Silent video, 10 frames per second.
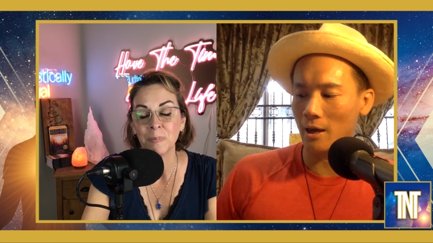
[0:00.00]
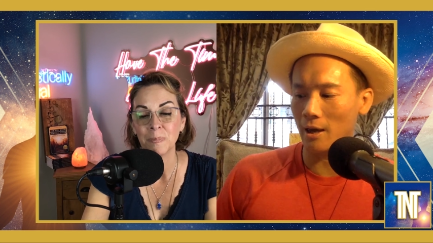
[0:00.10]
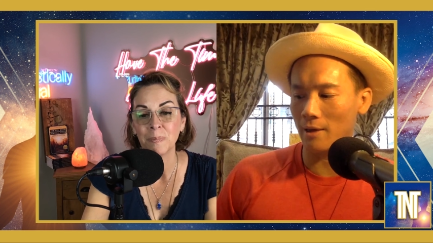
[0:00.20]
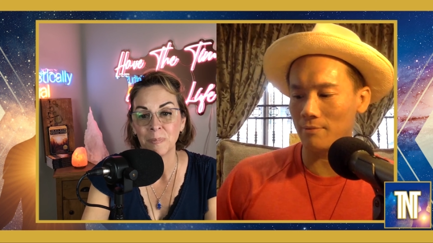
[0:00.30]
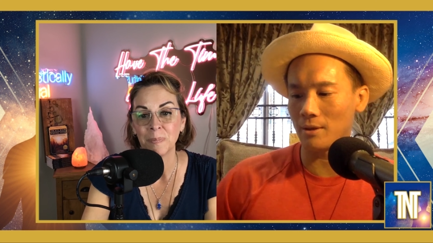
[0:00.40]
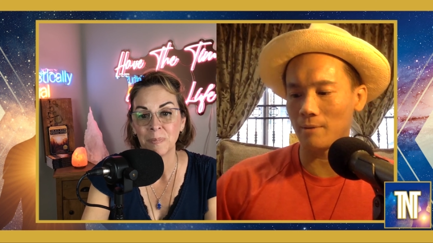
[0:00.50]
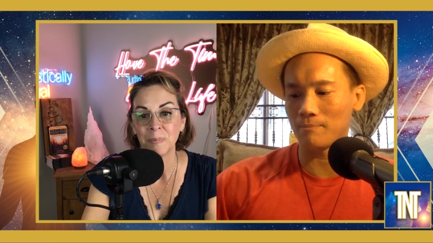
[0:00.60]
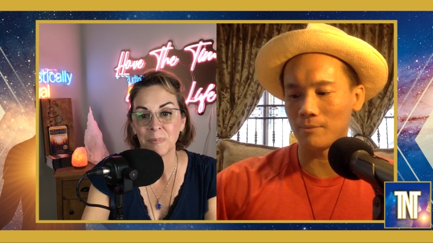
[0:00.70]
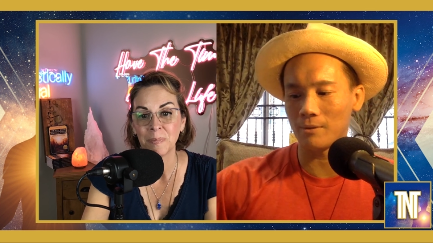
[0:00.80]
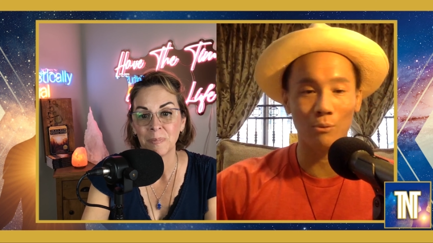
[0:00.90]
Speaker 1: and
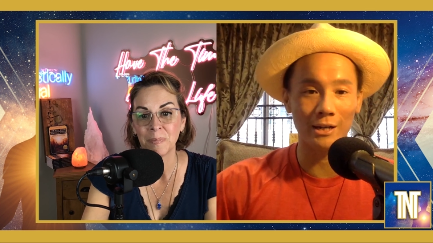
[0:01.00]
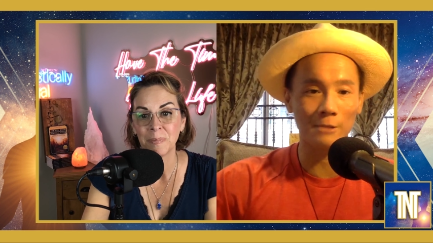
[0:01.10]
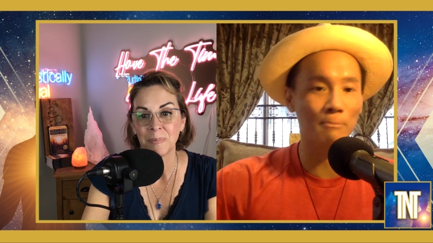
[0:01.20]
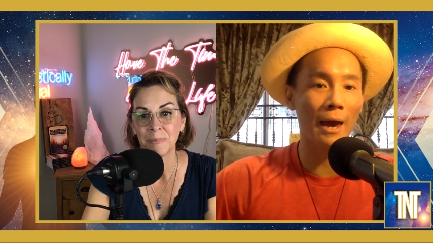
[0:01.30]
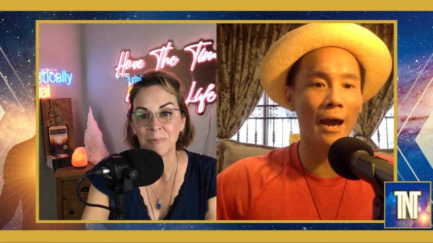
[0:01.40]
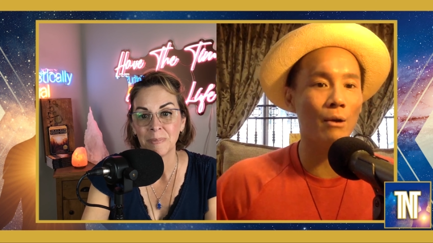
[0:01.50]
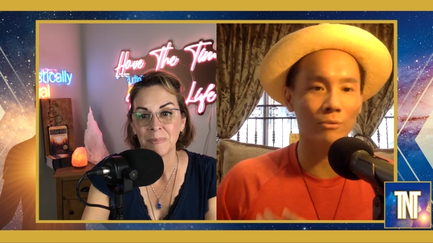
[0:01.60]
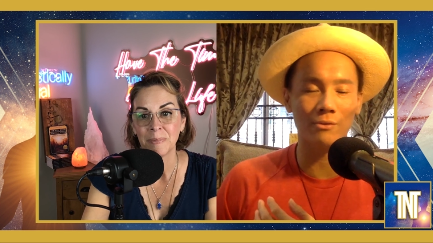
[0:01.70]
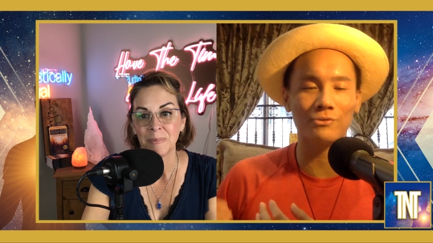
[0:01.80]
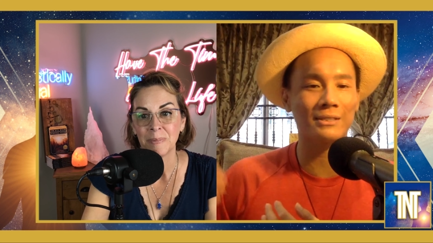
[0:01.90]
um, and when it's paired
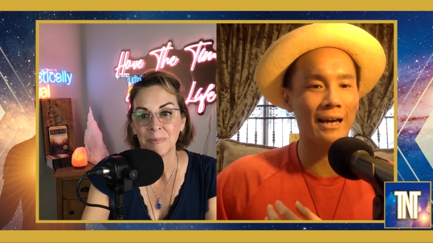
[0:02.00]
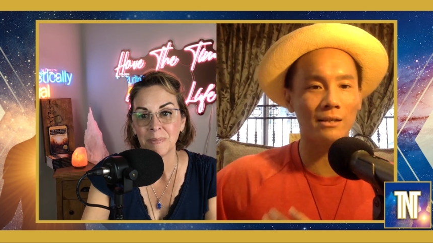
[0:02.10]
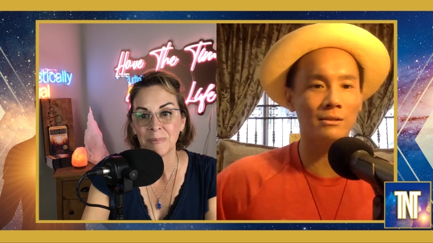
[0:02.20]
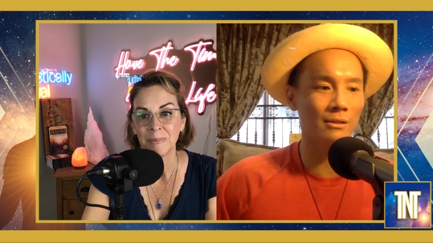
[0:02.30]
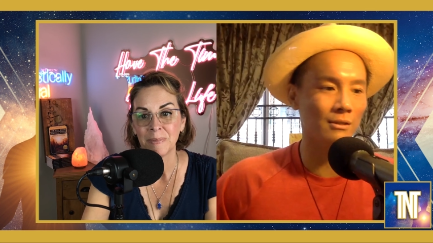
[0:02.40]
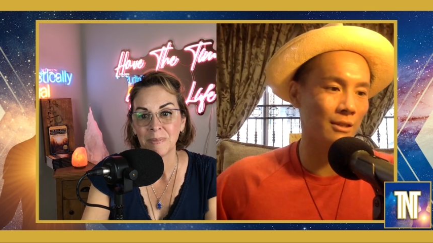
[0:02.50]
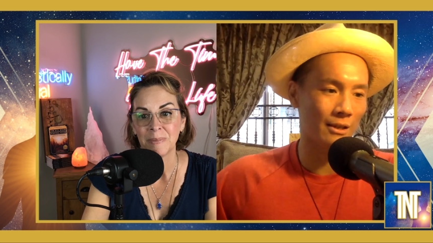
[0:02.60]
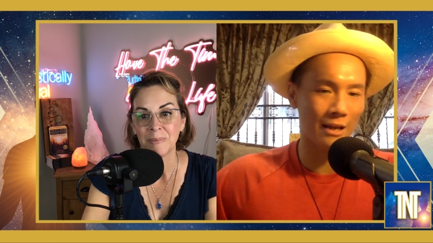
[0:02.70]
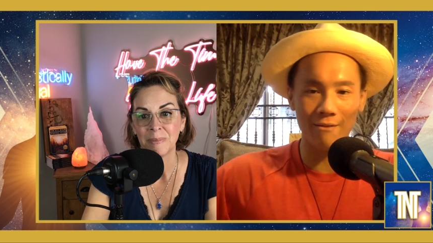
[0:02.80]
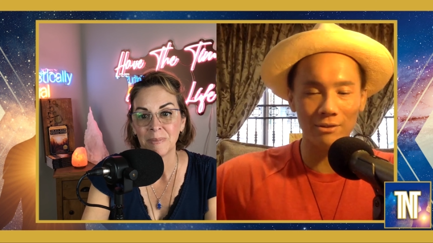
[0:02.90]
with sciences
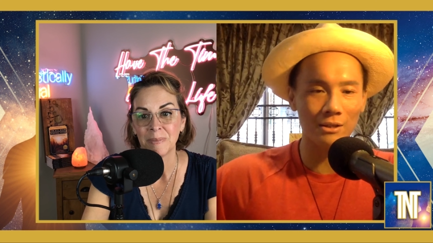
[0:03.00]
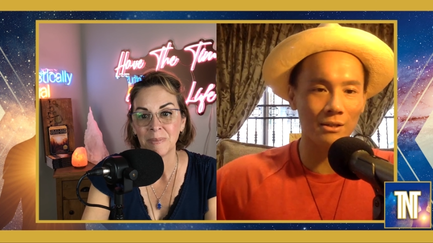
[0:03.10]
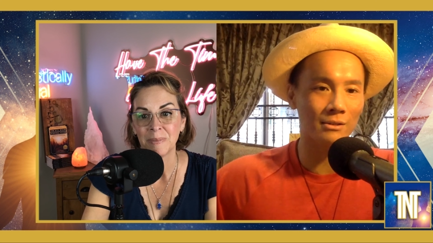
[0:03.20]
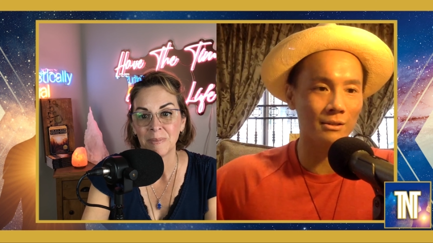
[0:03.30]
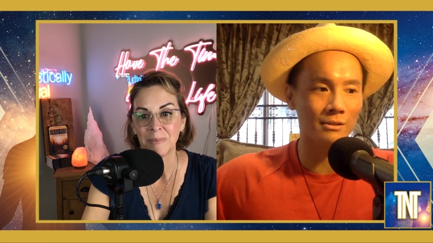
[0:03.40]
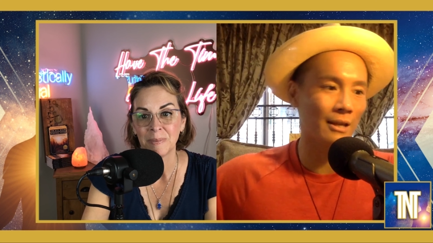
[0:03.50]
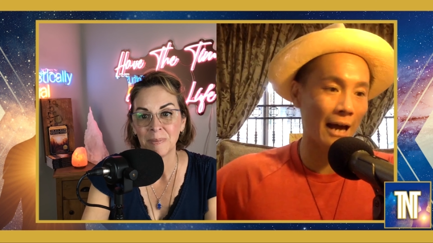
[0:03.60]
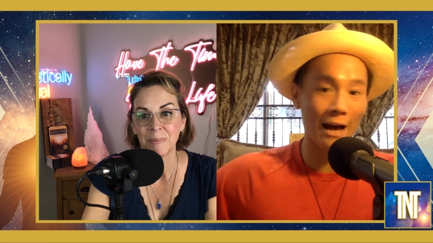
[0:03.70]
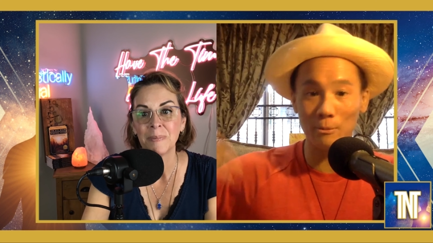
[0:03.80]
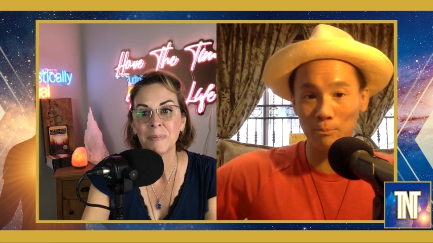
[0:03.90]
and evidences that
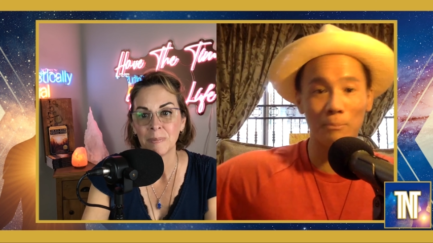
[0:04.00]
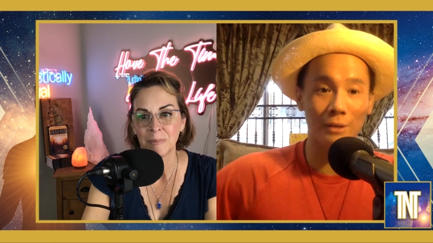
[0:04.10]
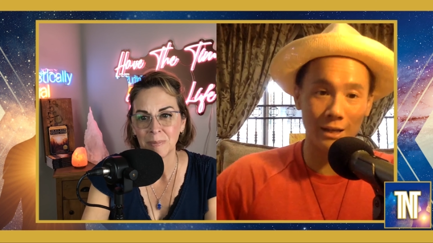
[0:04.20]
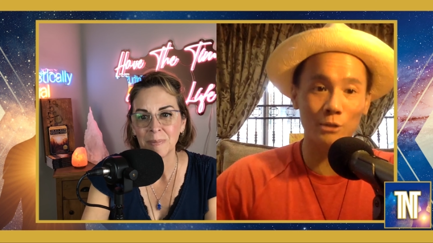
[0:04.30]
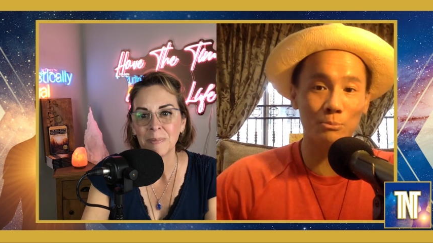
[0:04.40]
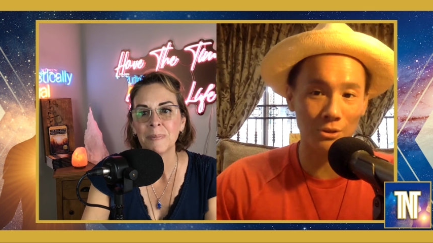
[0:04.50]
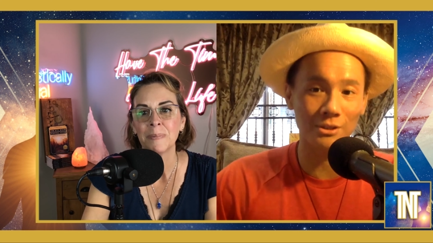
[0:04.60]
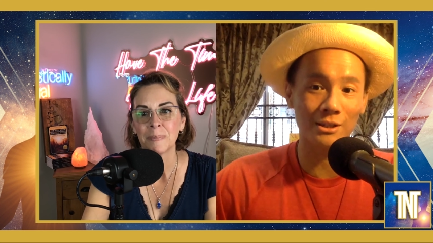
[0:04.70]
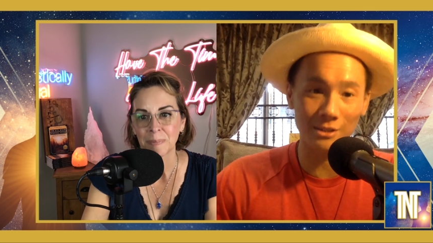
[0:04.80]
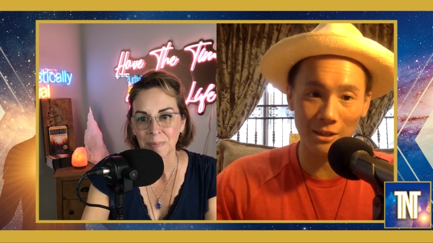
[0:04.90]
other people are
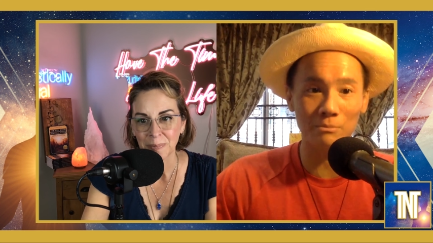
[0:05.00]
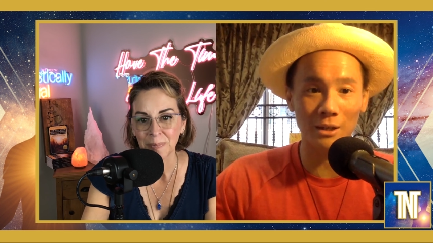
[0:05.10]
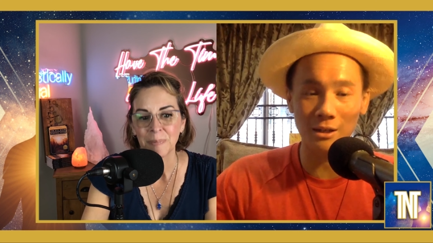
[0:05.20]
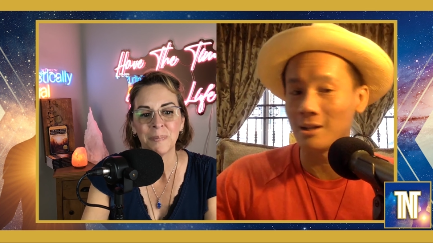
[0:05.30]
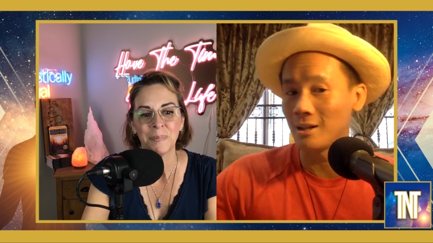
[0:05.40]
experiencing the same thing